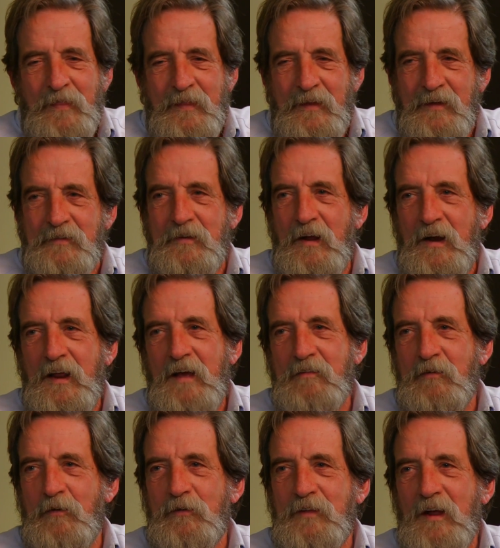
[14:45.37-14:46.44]
Let's not have
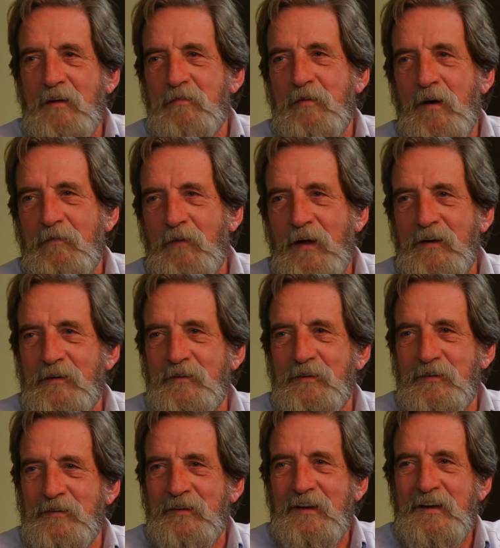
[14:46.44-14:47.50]
them identified by their
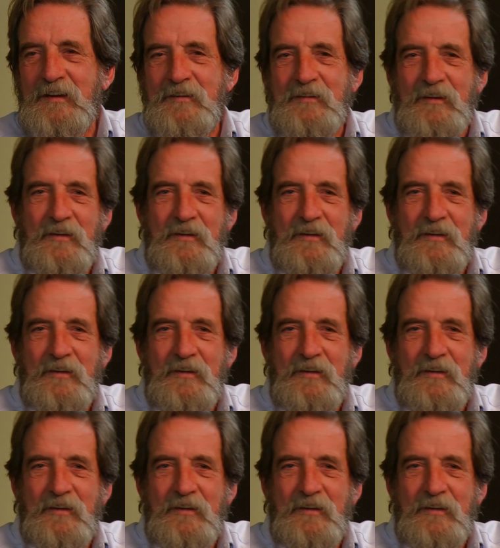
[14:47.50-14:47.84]
disease,